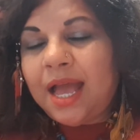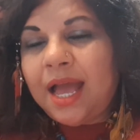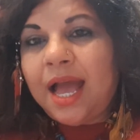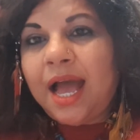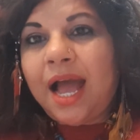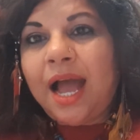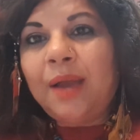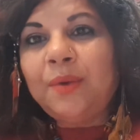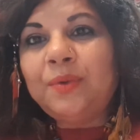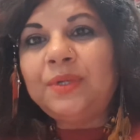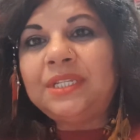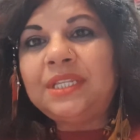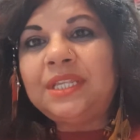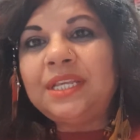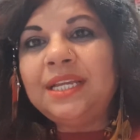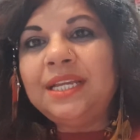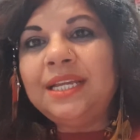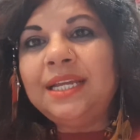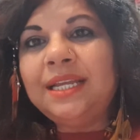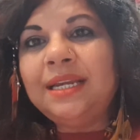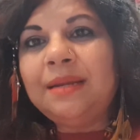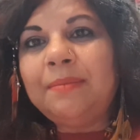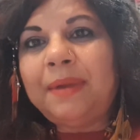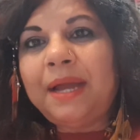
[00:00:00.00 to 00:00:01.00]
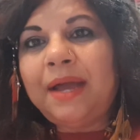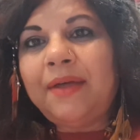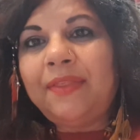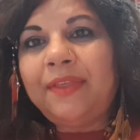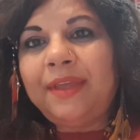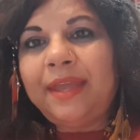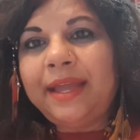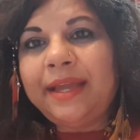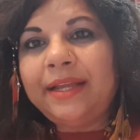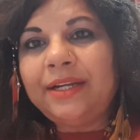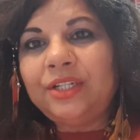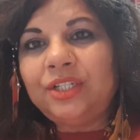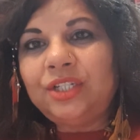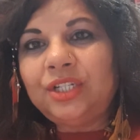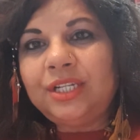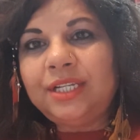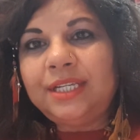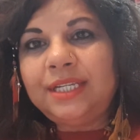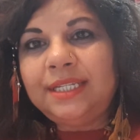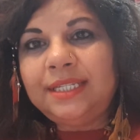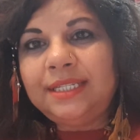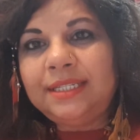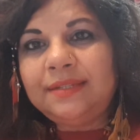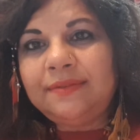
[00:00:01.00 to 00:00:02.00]
I was thinking about the
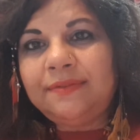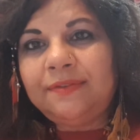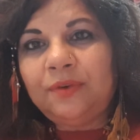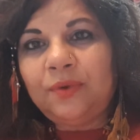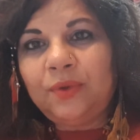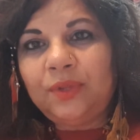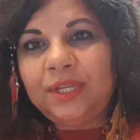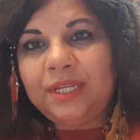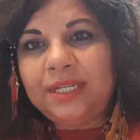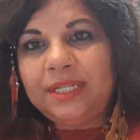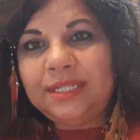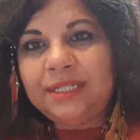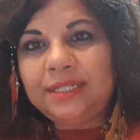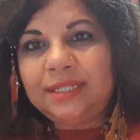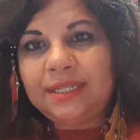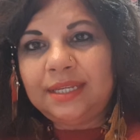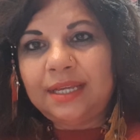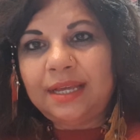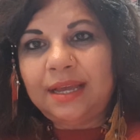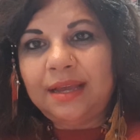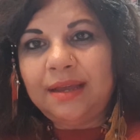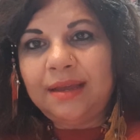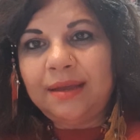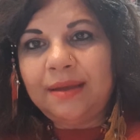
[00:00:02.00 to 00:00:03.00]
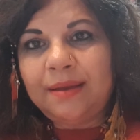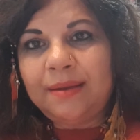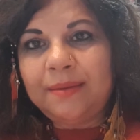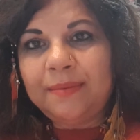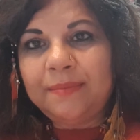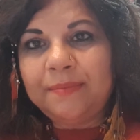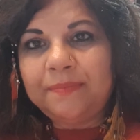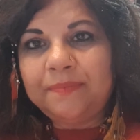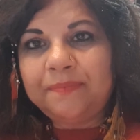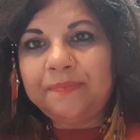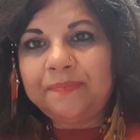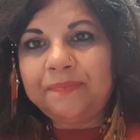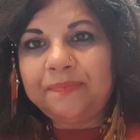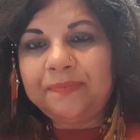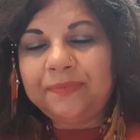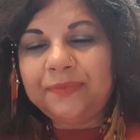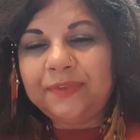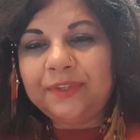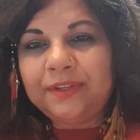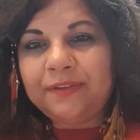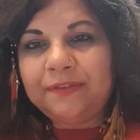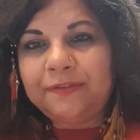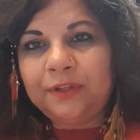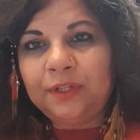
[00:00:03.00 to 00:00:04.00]
energies for this full
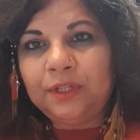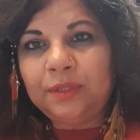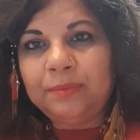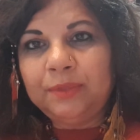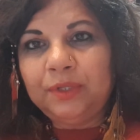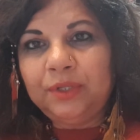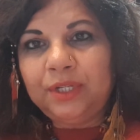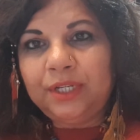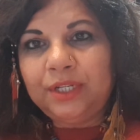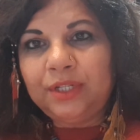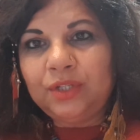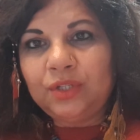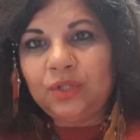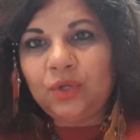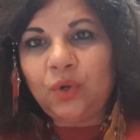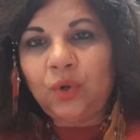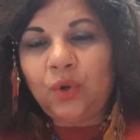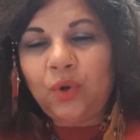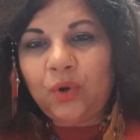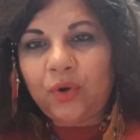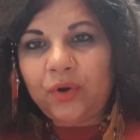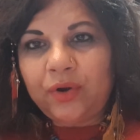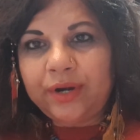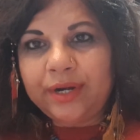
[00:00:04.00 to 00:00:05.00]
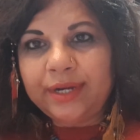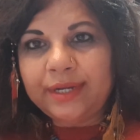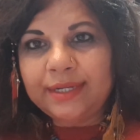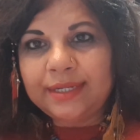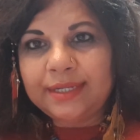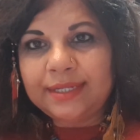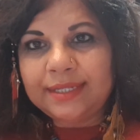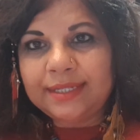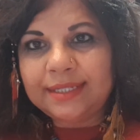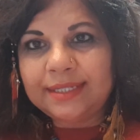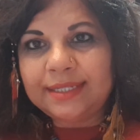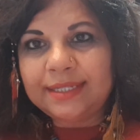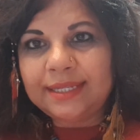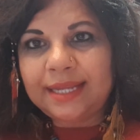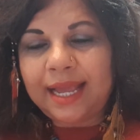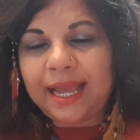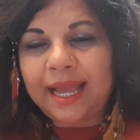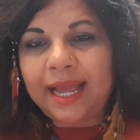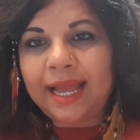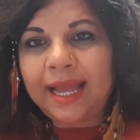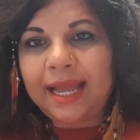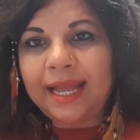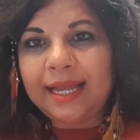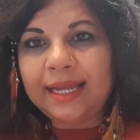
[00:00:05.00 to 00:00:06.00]
moon in Taurus,
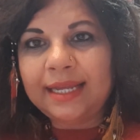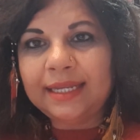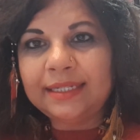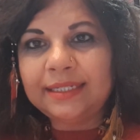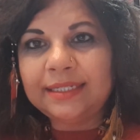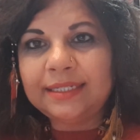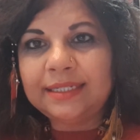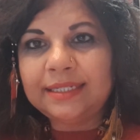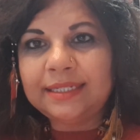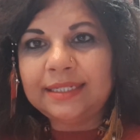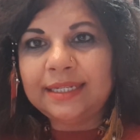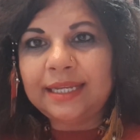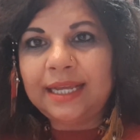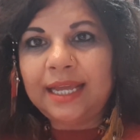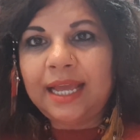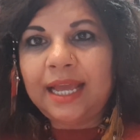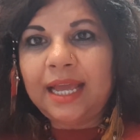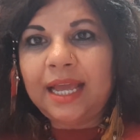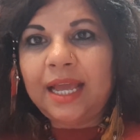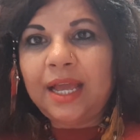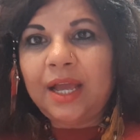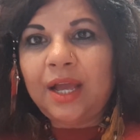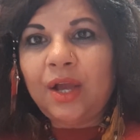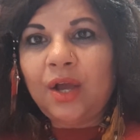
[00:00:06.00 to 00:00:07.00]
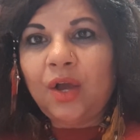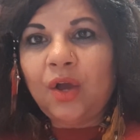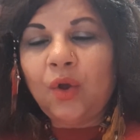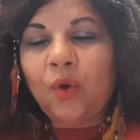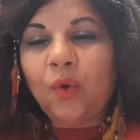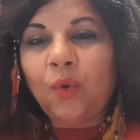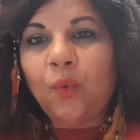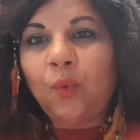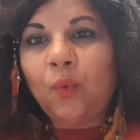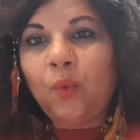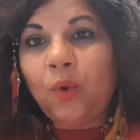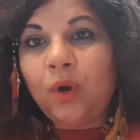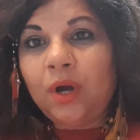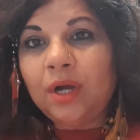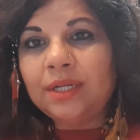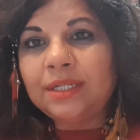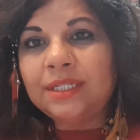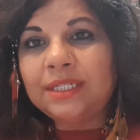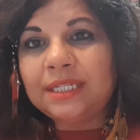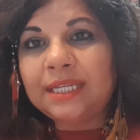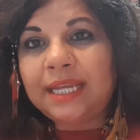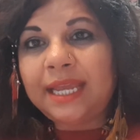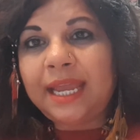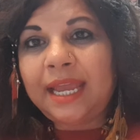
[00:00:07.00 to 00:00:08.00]
and
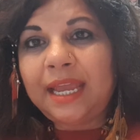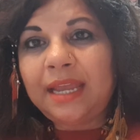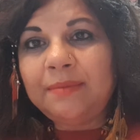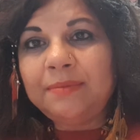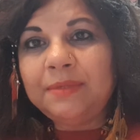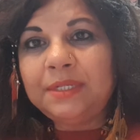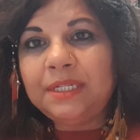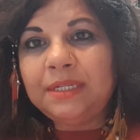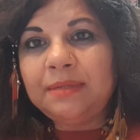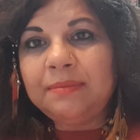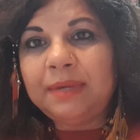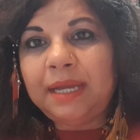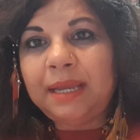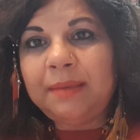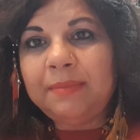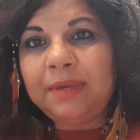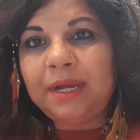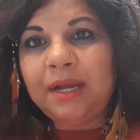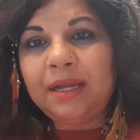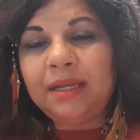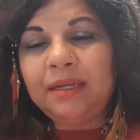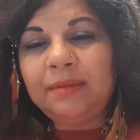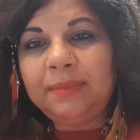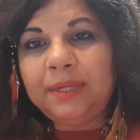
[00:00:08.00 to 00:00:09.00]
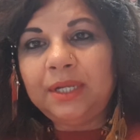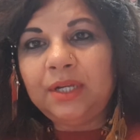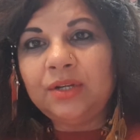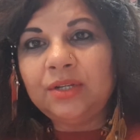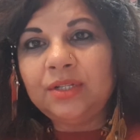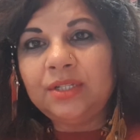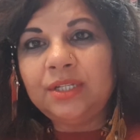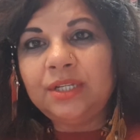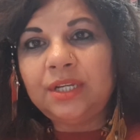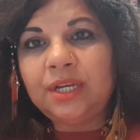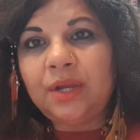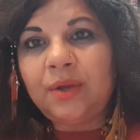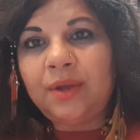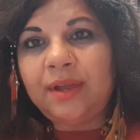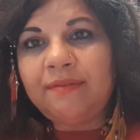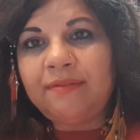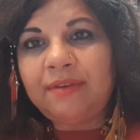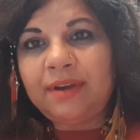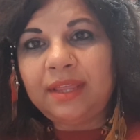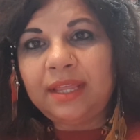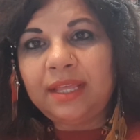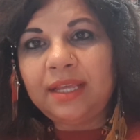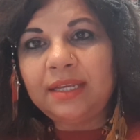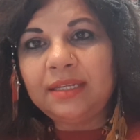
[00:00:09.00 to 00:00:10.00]
what came to my mind, because you know
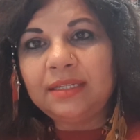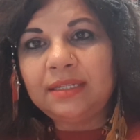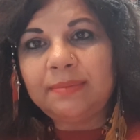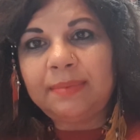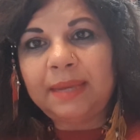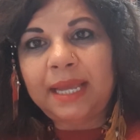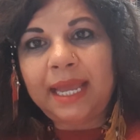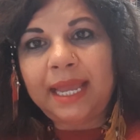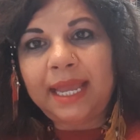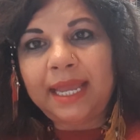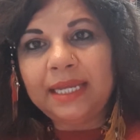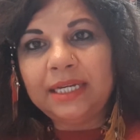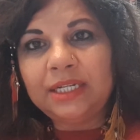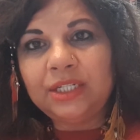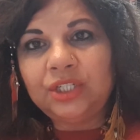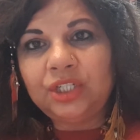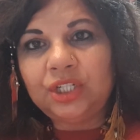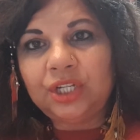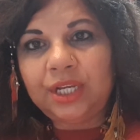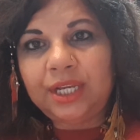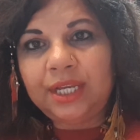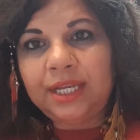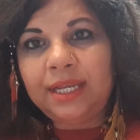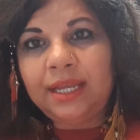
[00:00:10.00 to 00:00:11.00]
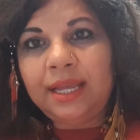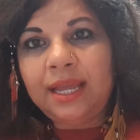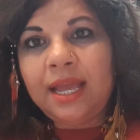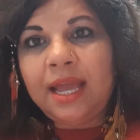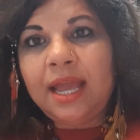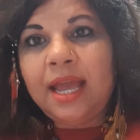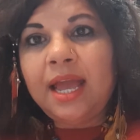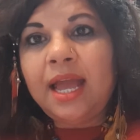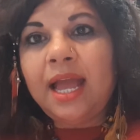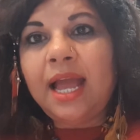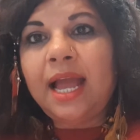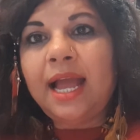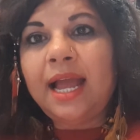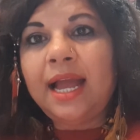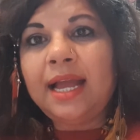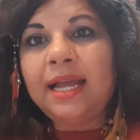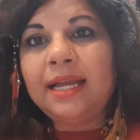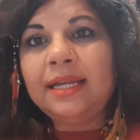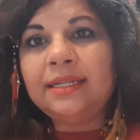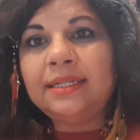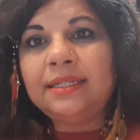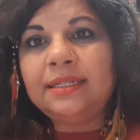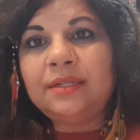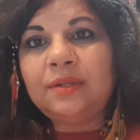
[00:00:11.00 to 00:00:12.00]
everything is about energy,
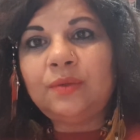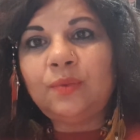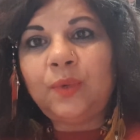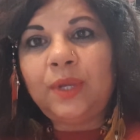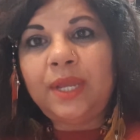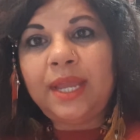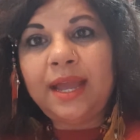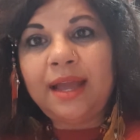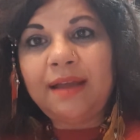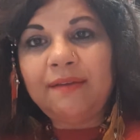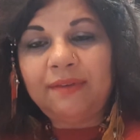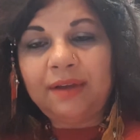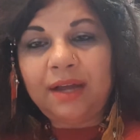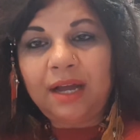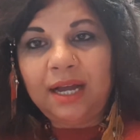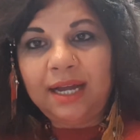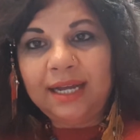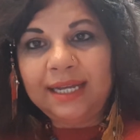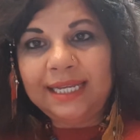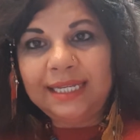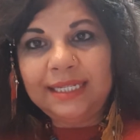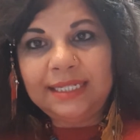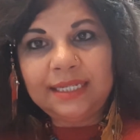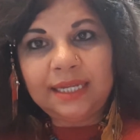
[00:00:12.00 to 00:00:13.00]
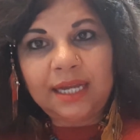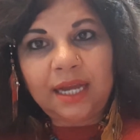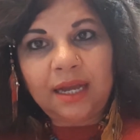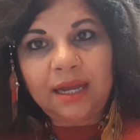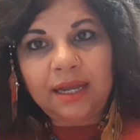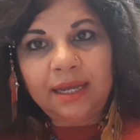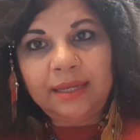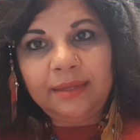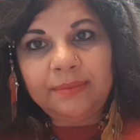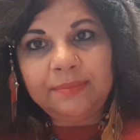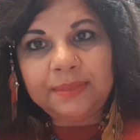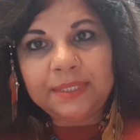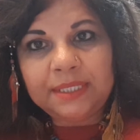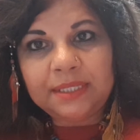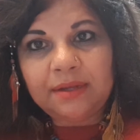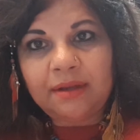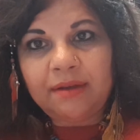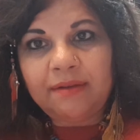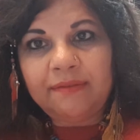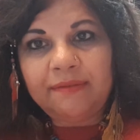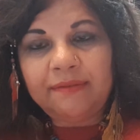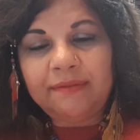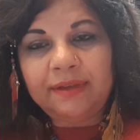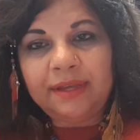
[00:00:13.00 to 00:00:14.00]
and we have archetypes
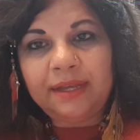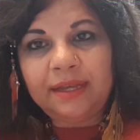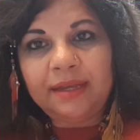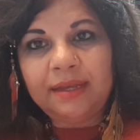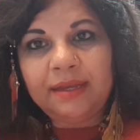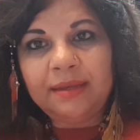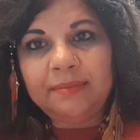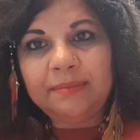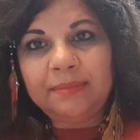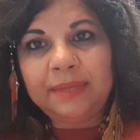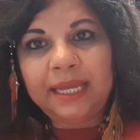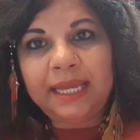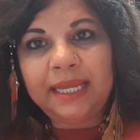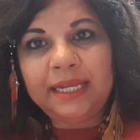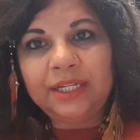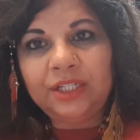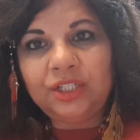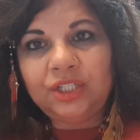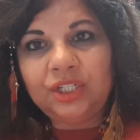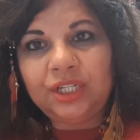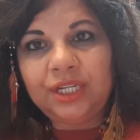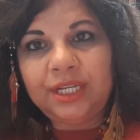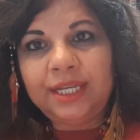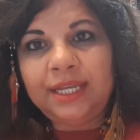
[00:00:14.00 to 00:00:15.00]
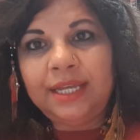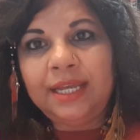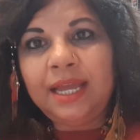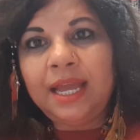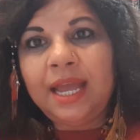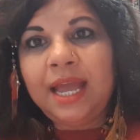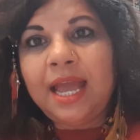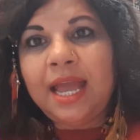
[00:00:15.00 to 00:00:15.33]
of energy